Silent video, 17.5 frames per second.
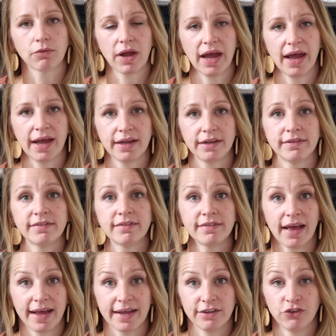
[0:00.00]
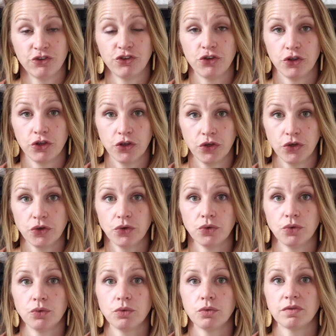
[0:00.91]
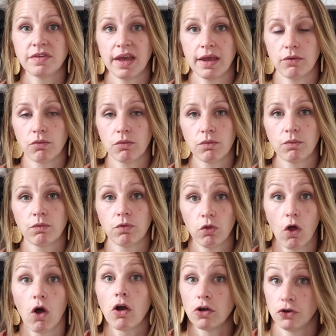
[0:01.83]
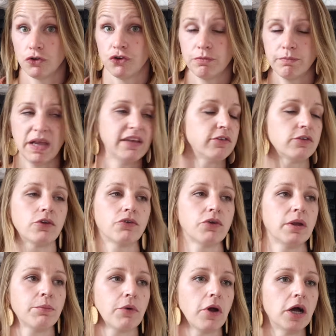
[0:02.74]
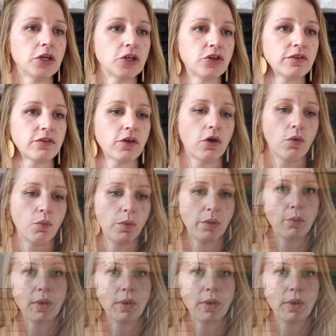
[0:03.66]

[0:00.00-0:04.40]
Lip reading: read said to use a large masonry brush. So we